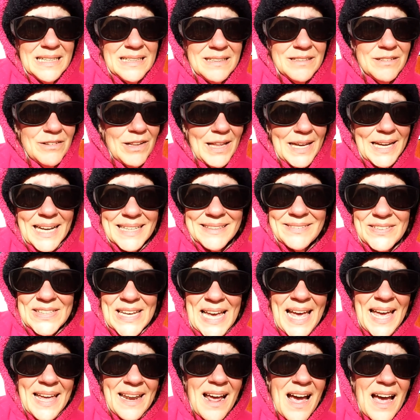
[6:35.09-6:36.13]
you know, like I
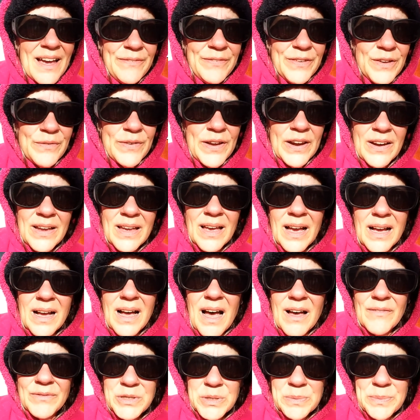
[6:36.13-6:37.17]
said, I feel very
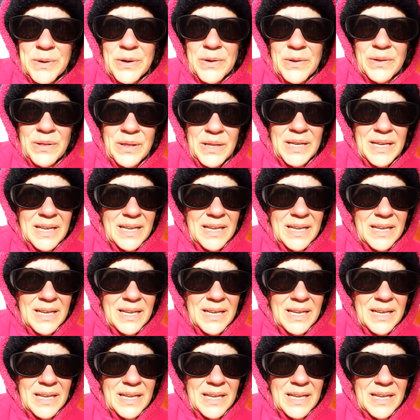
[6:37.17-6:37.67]
uncomfortable